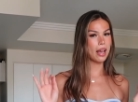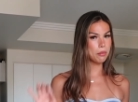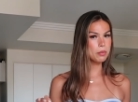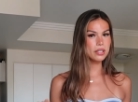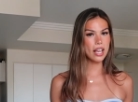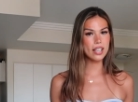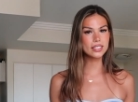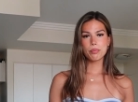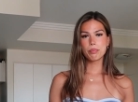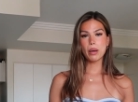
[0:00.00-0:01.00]
I'm
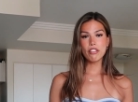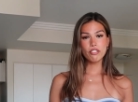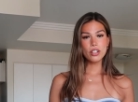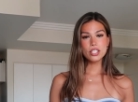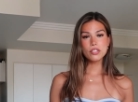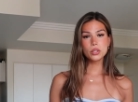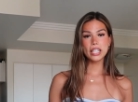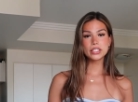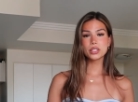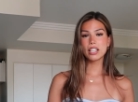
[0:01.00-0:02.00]
obsessed. But first of all,
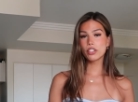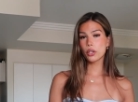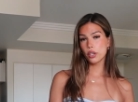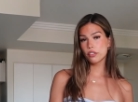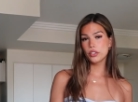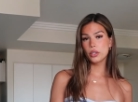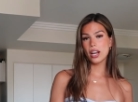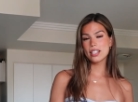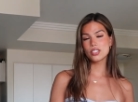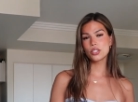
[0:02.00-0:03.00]
I do have a code for you
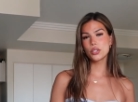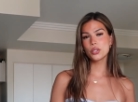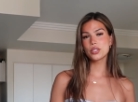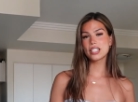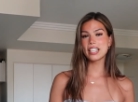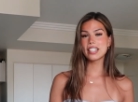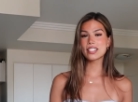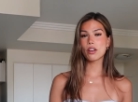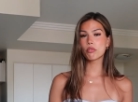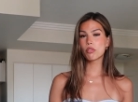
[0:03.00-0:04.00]
guys to use. It
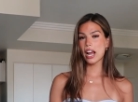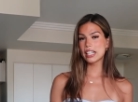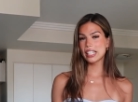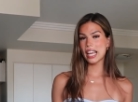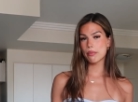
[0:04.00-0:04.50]
is Riley